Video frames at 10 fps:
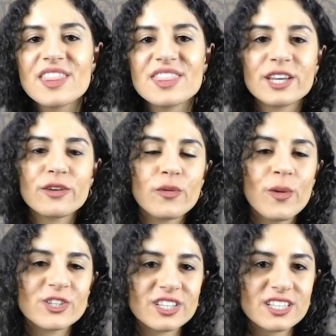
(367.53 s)
Thank you
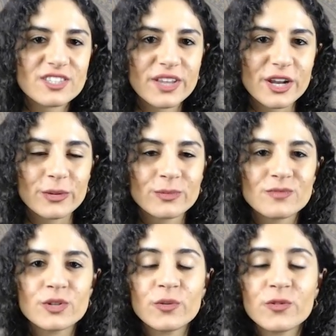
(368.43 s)
for watching this video.
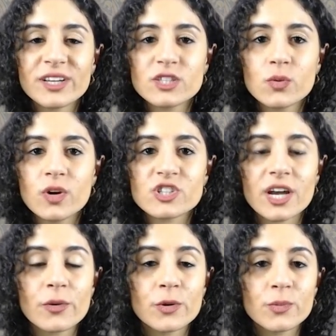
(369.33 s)
Don't forget to
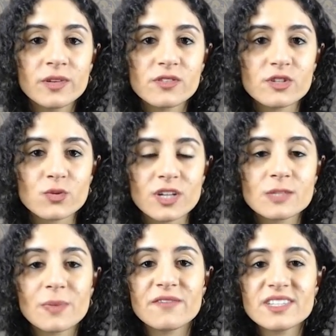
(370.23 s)
watch our previous
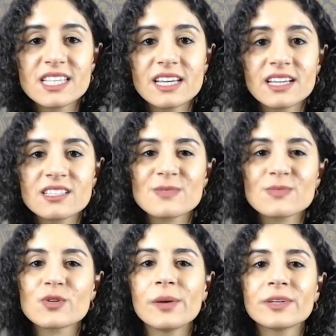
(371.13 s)
ones by visiting and
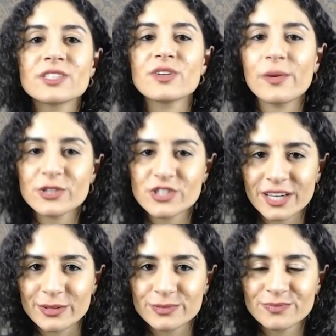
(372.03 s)
subscribing to our
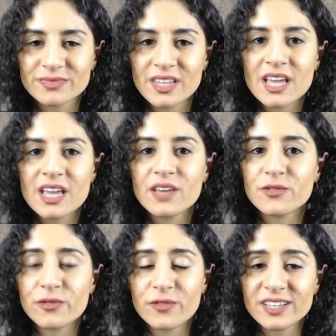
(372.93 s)
channel.
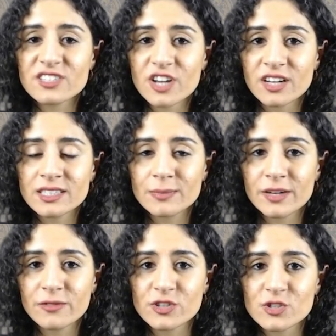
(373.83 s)
If you find this content
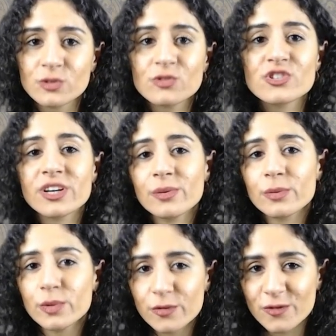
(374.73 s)
beneficial, share
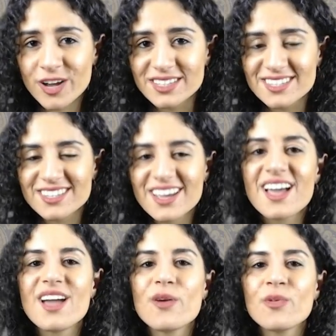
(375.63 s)
it with your friends.
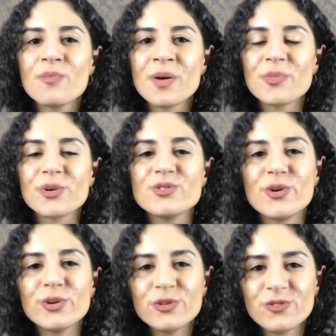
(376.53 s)
Remember,
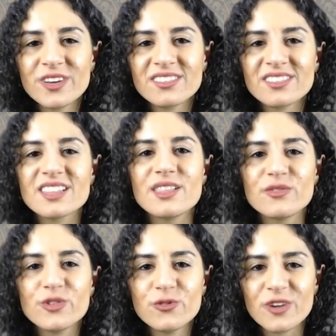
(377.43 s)
know your faith,
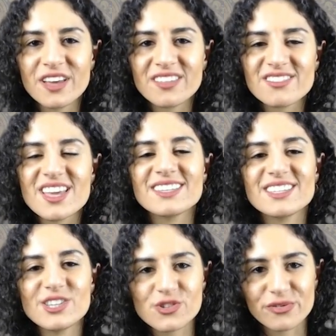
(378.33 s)
live your faith, and
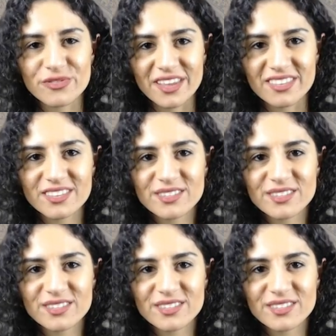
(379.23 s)
teach your faith.